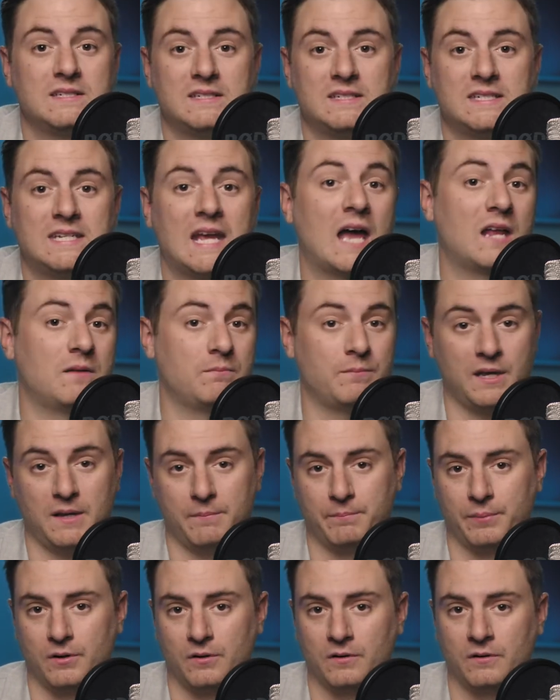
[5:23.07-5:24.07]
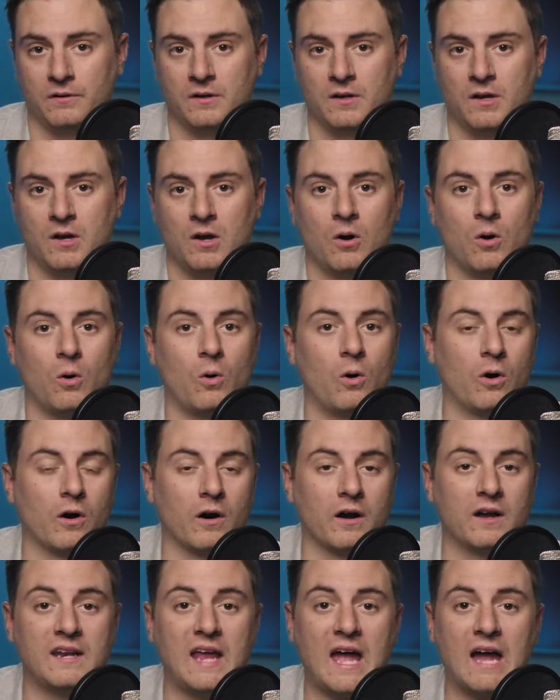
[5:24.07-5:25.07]
10 people,
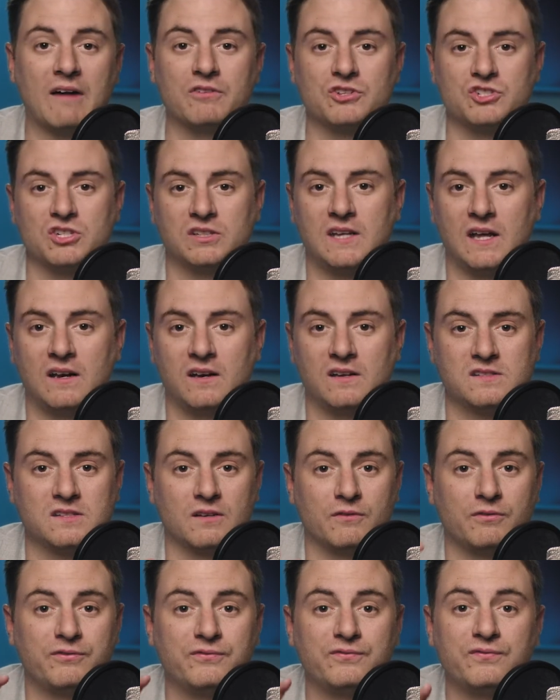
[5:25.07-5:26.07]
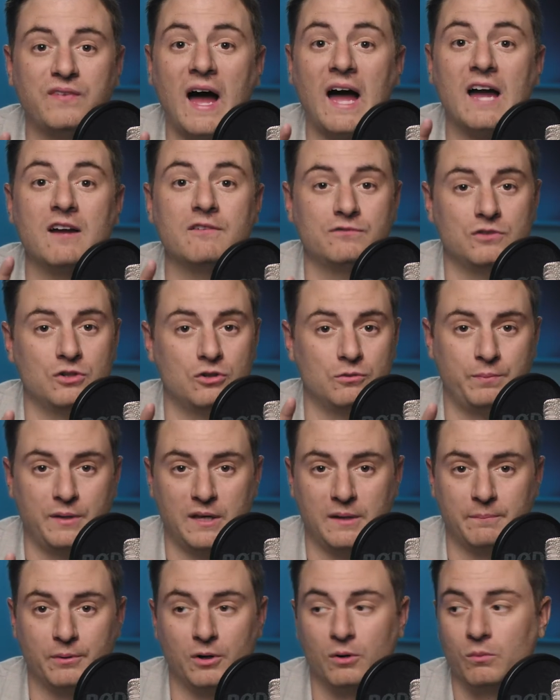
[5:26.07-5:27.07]
or an average attendance of 5 new
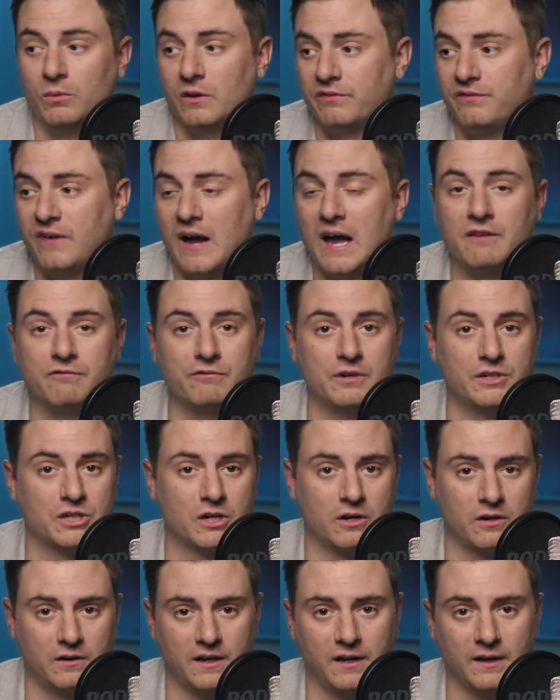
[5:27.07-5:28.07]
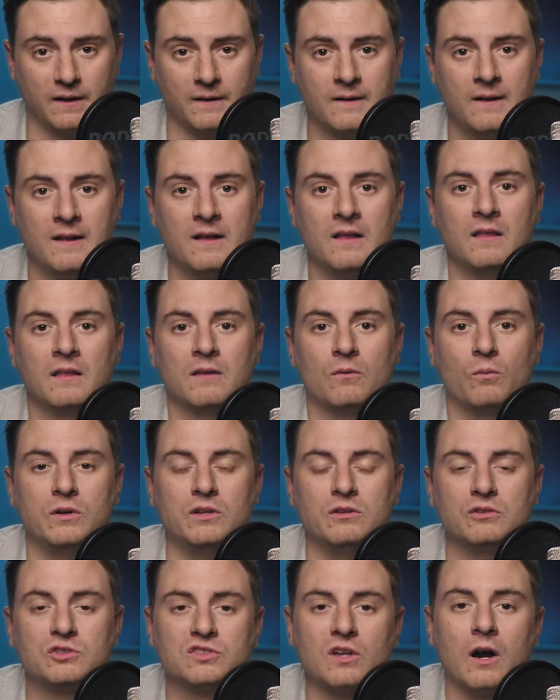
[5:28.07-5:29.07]
people with 5 returning. When
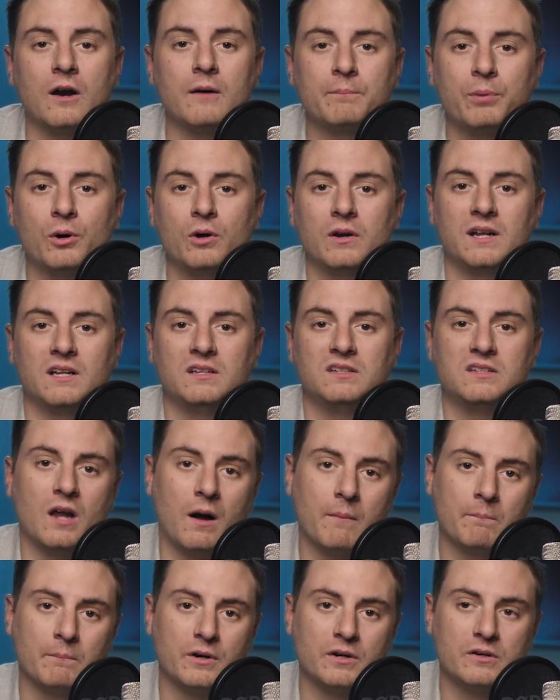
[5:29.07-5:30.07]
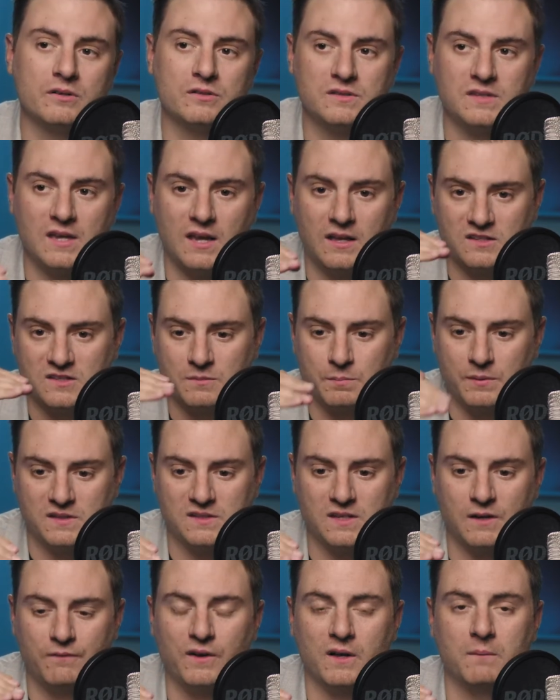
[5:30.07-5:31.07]
you start putting numbers and
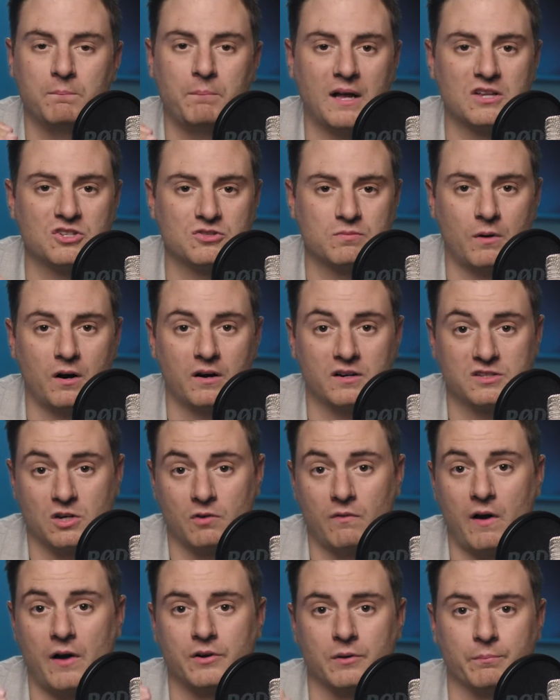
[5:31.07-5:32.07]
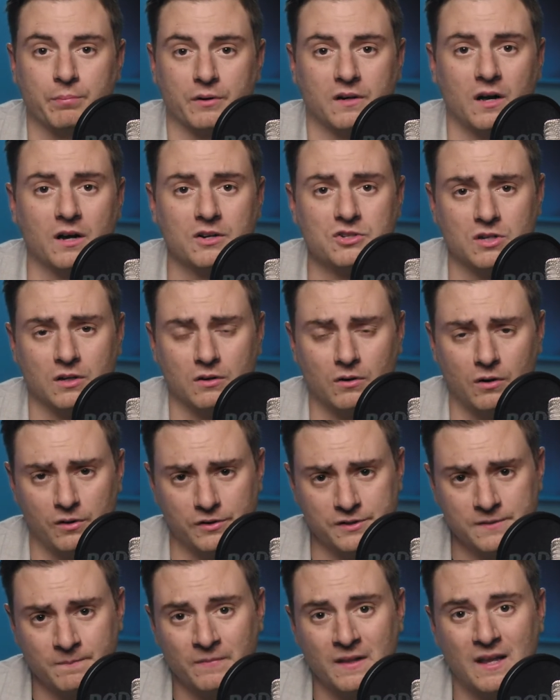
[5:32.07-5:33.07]
specific benchmarks around your production
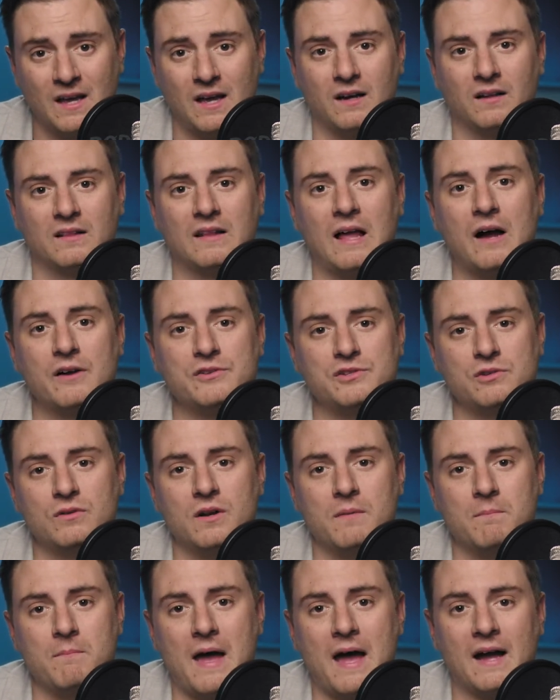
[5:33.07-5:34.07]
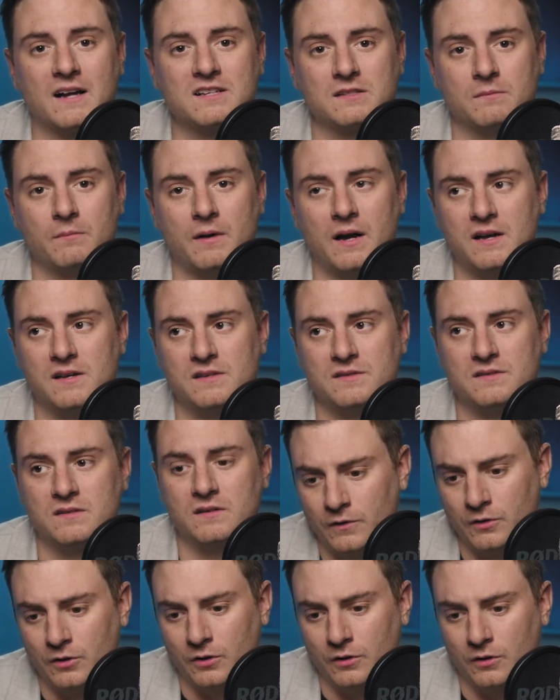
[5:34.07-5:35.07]
goals, it allows you to maximize
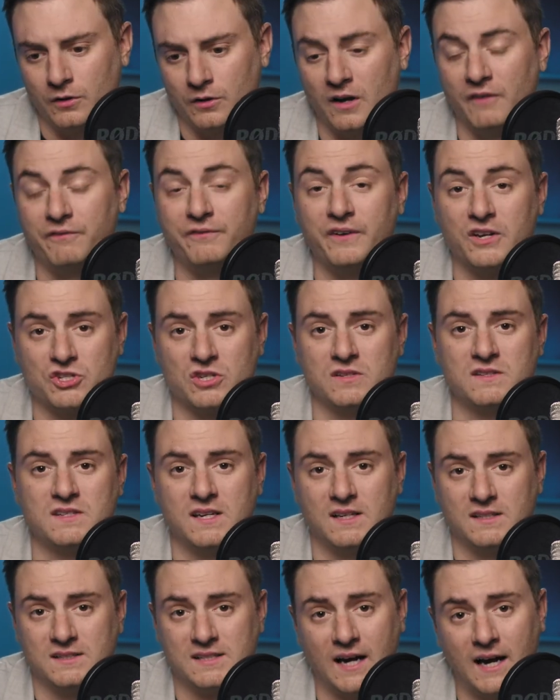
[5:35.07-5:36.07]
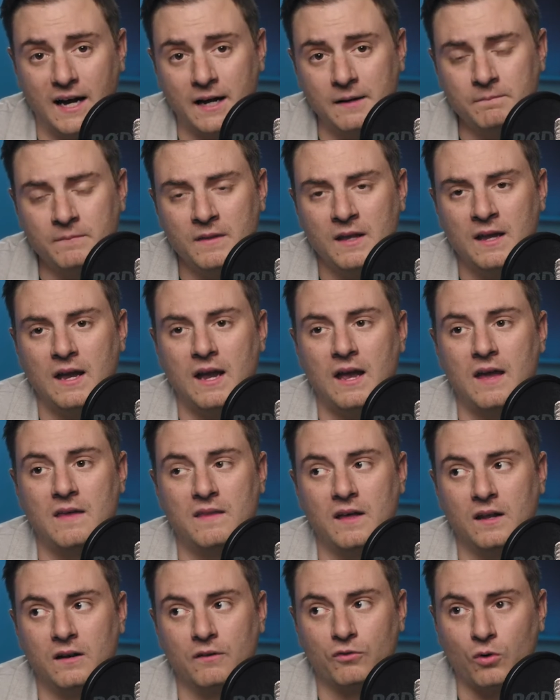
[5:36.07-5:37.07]
your efficiency and time, and
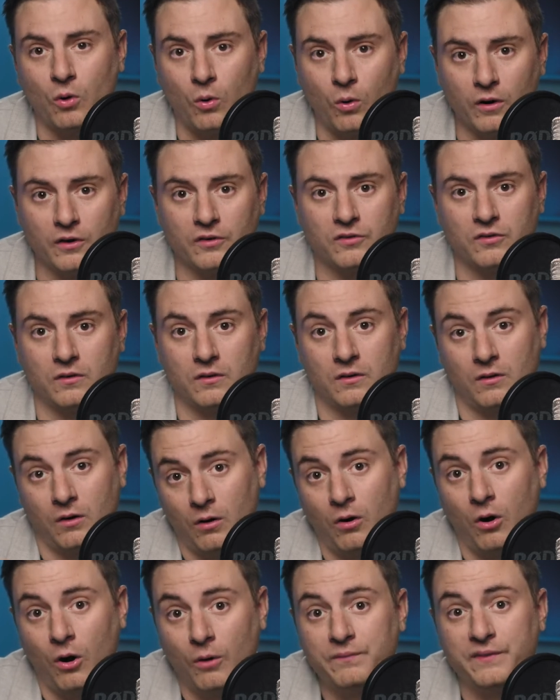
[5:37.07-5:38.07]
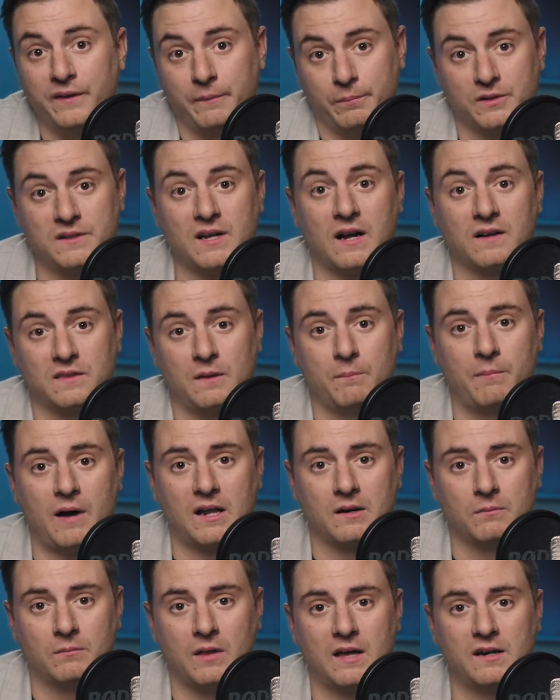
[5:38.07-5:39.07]
then of course, hopefully protect the
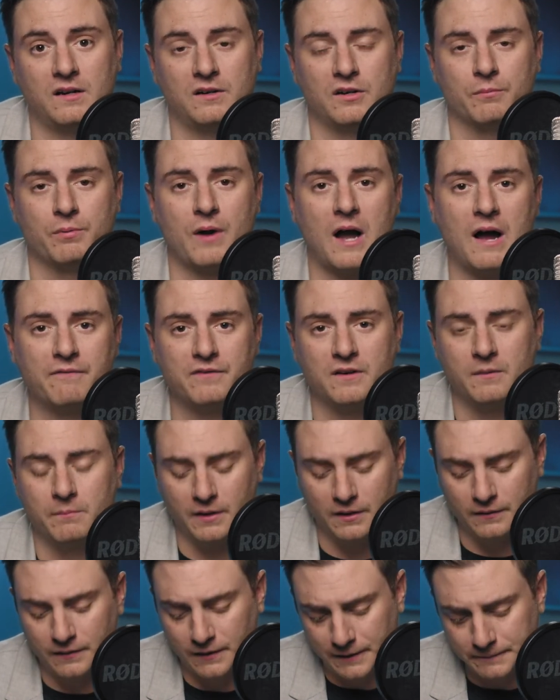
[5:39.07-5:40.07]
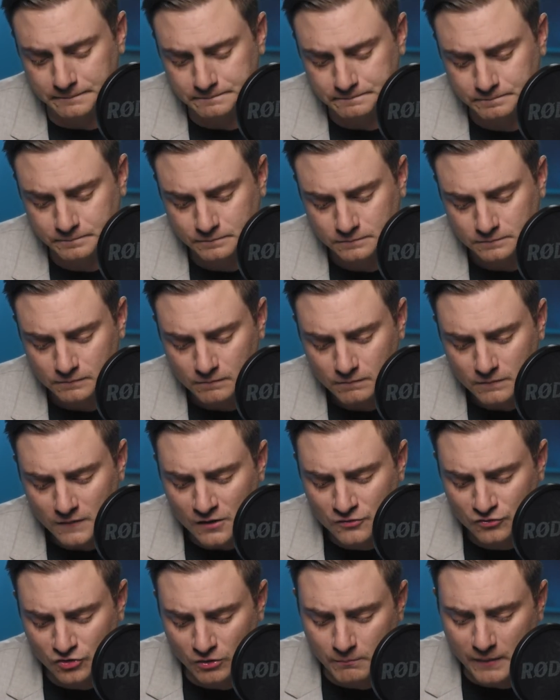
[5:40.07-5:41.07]
bottom line and your profitability.
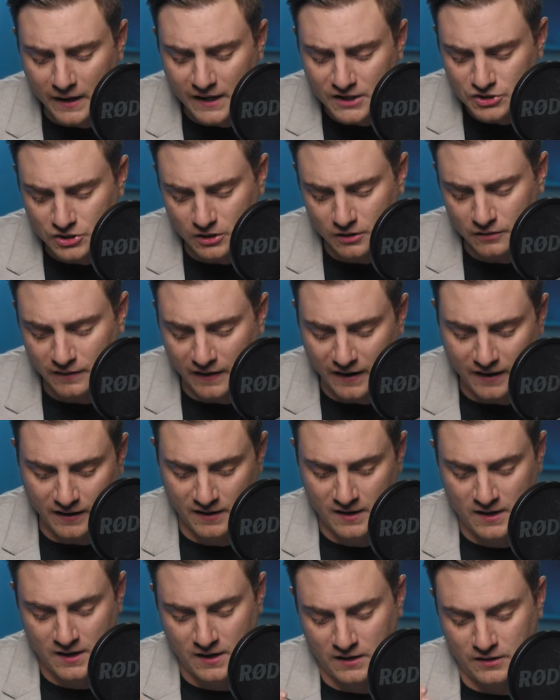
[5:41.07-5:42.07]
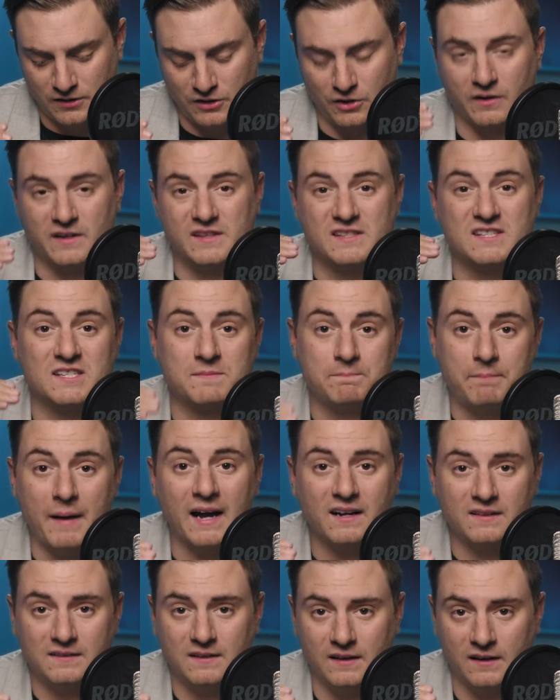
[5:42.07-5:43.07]
So make sure that you're
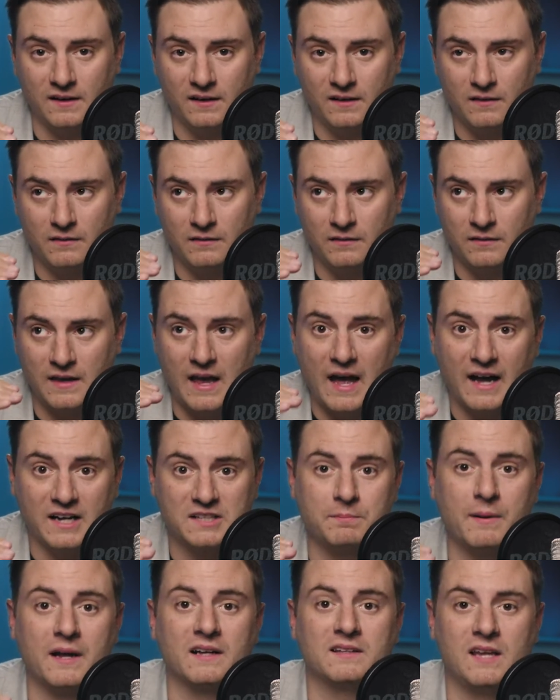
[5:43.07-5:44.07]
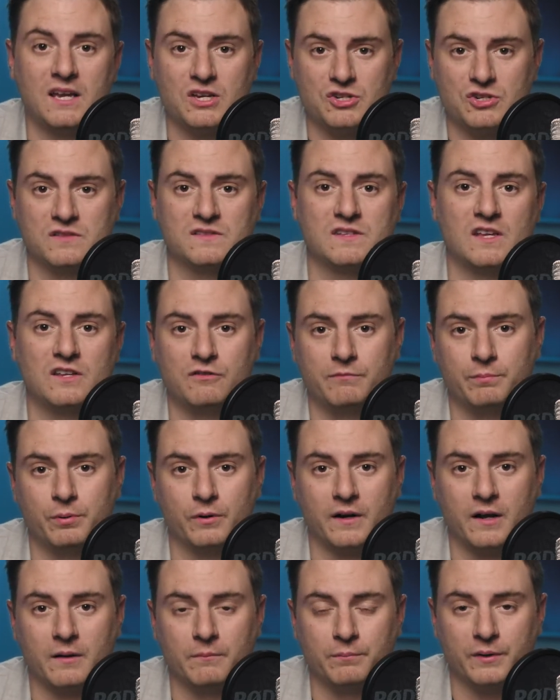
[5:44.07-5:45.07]
inspecting the expectations that you've
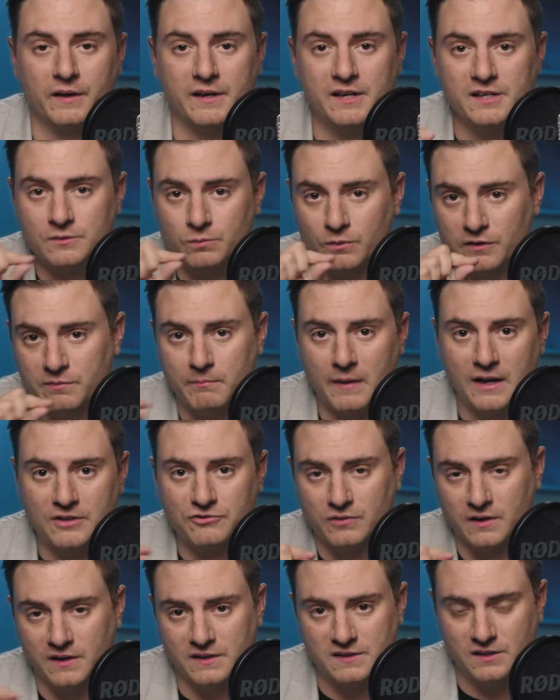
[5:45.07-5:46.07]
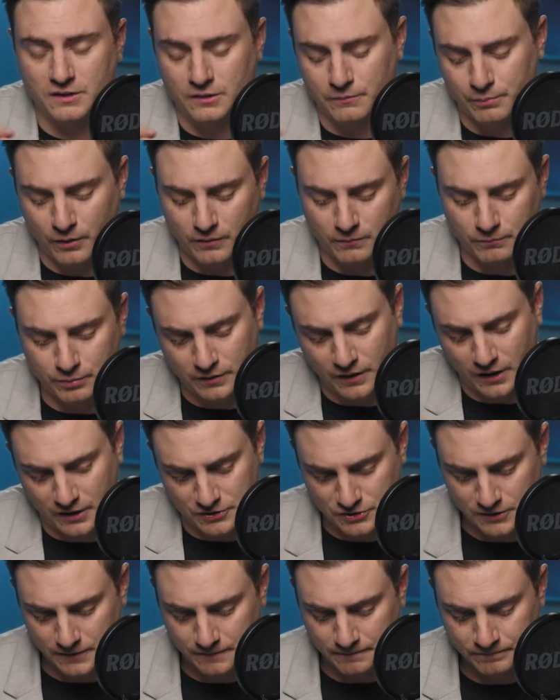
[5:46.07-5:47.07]
put in place with metrics in your
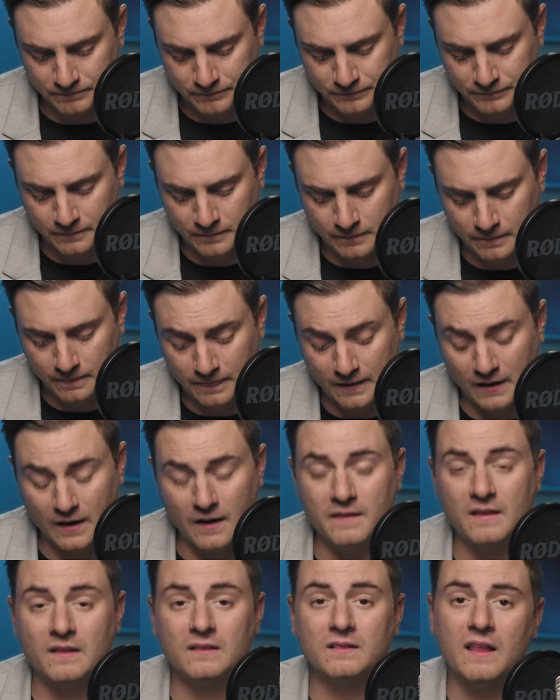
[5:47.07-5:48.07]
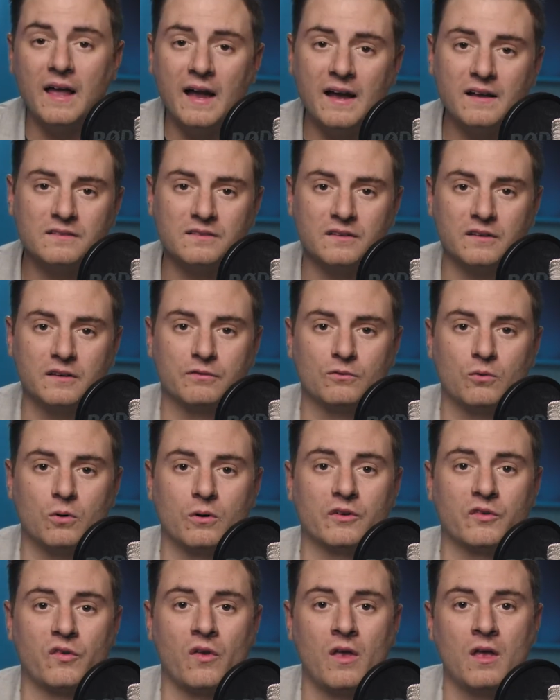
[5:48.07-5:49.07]
production. And then lastly, of
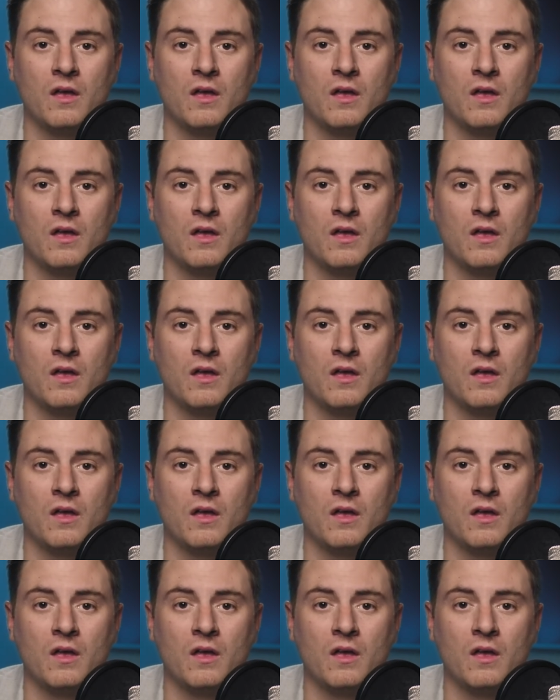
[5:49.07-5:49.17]
course,